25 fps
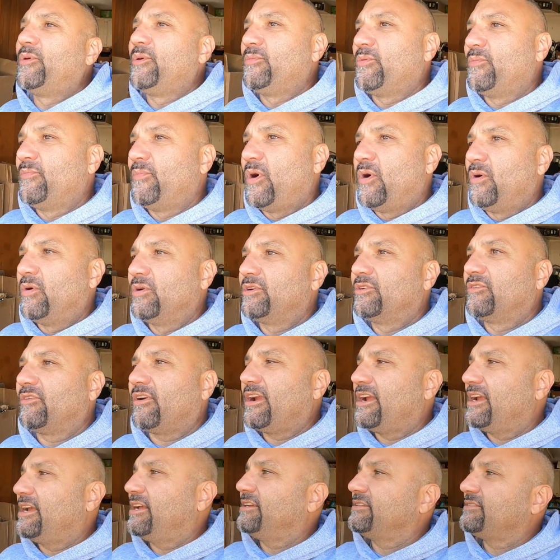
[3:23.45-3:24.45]
People mowing
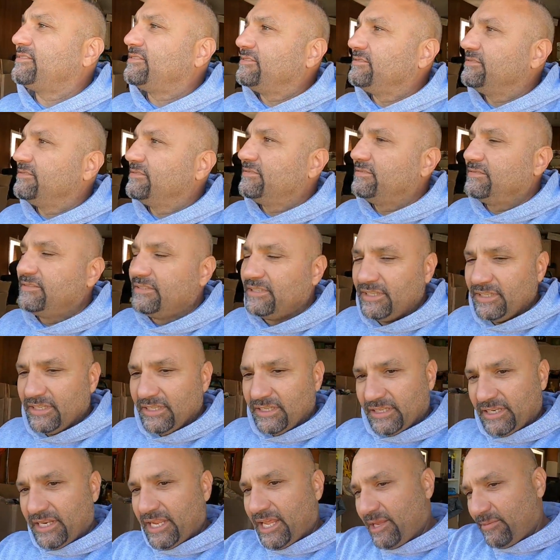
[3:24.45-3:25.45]
grass and
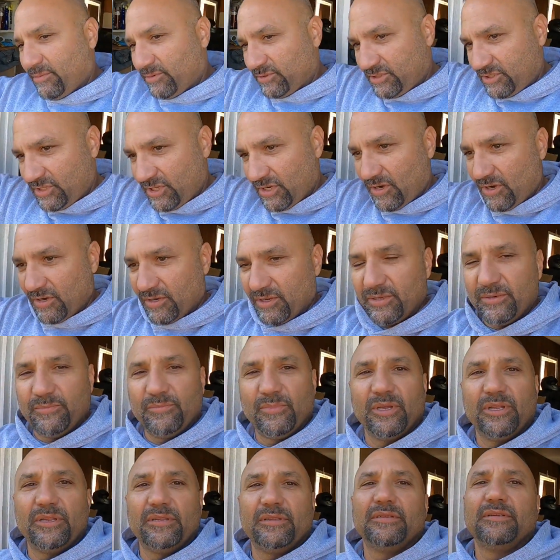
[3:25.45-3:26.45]
neighbors talking,
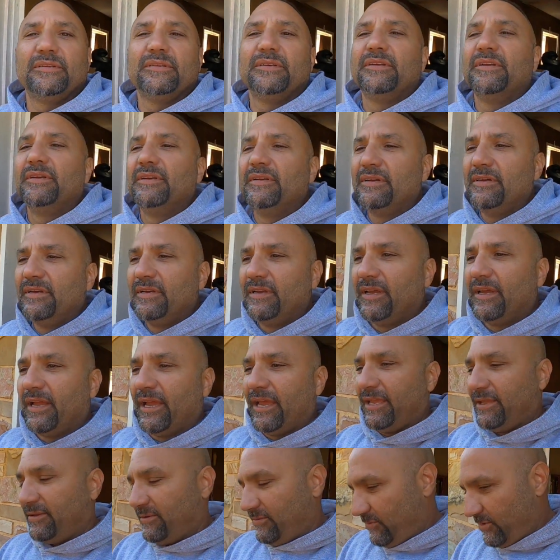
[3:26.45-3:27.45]
but
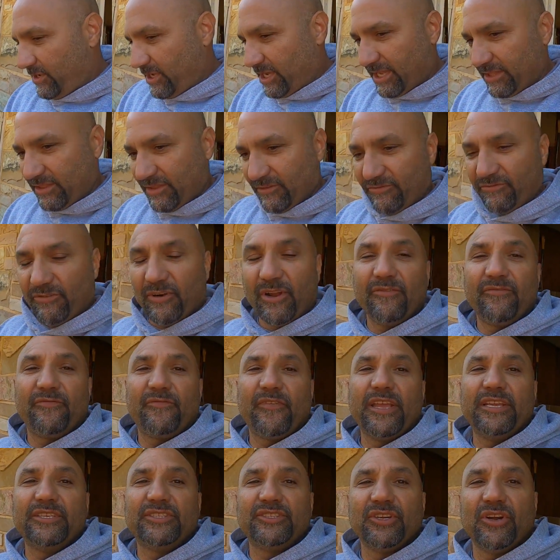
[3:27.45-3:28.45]
hey, we got the front
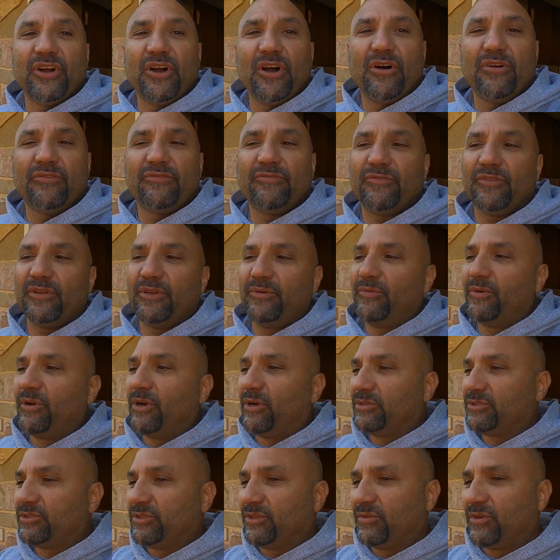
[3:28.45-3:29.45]
fascia off, and we
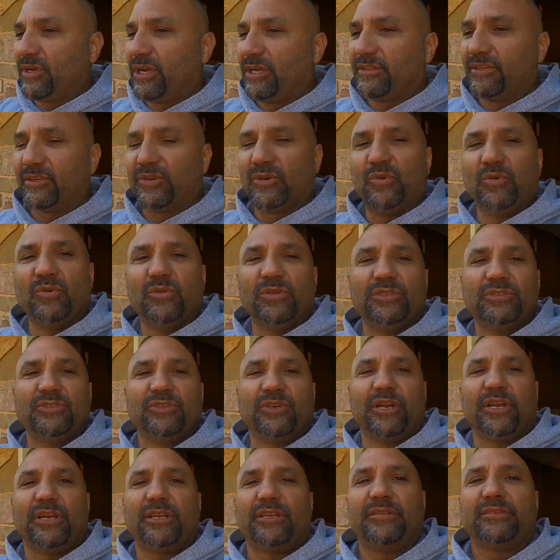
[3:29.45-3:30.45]
also got the coolant
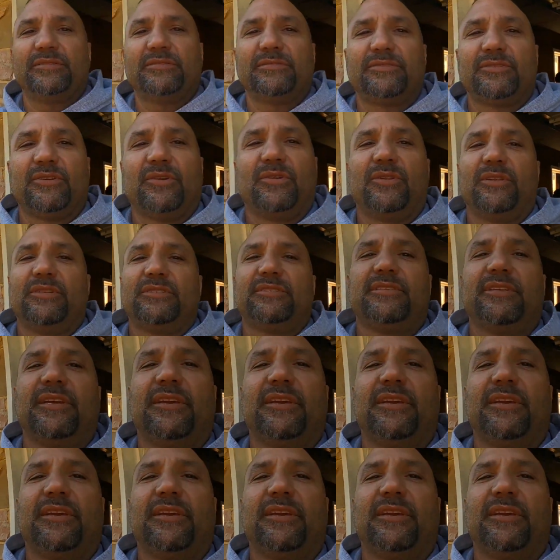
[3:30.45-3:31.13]
drain. So let's